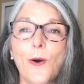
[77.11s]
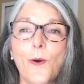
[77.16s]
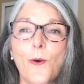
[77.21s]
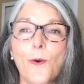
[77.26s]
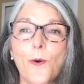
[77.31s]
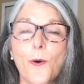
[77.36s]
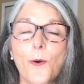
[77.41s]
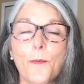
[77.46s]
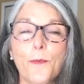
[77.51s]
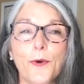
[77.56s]

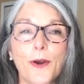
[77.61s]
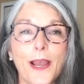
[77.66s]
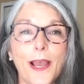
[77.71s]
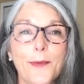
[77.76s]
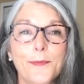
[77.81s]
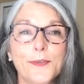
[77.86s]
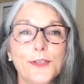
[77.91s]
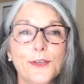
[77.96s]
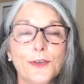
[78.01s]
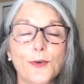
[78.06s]
or
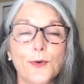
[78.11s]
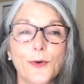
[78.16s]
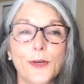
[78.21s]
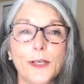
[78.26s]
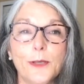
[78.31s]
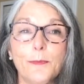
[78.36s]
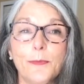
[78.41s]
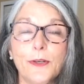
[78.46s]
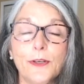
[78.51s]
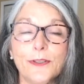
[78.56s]
perhaps you're
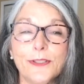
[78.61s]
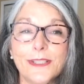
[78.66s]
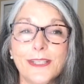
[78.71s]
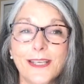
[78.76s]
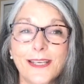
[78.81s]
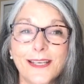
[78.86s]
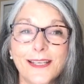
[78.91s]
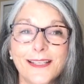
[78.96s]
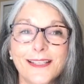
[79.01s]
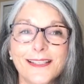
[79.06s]
going to build
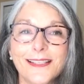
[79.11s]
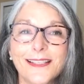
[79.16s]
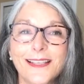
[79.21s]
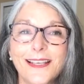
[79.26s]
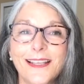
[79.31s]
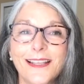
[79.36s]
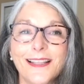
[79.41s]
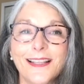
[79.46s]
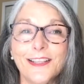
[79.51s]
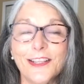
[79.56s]
tents
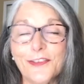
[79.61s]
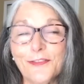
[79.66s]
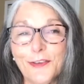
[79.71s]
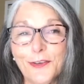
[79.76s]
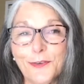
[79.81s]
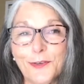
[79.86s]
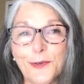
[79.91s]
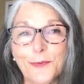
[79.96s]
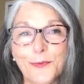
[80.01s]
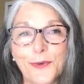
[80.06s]
in the
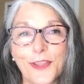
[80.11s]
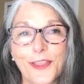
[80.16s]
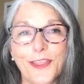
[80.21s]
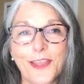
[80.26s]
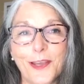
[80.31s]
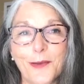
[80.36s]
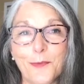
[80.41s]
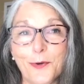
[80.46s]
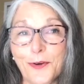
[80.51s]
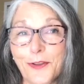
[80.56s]
living room with
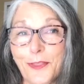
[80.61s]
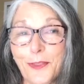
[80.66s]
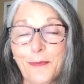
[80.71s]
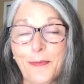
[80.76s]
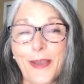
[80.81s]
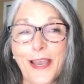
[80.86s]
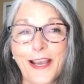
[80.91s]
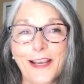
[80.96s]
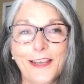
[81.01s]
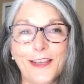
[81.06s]
them or in the
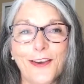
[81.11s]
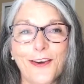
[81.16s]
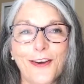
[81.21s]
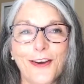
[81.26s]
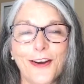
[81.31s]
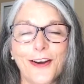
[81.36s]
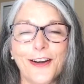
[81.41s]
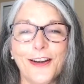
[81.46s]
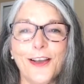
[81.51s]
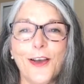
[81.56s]

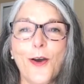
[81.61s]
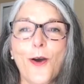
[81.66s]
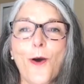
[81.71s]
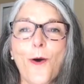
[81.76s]
backyard,